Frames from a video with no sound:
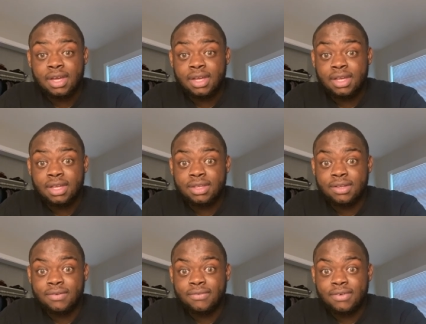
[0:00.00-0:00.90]
Get the
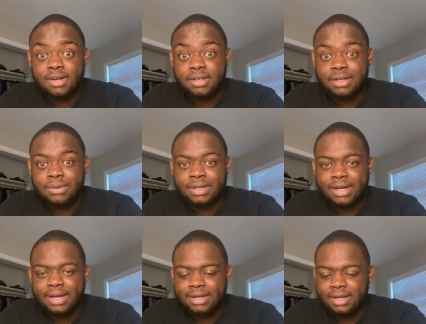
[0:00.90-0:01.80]
fuck a load of that.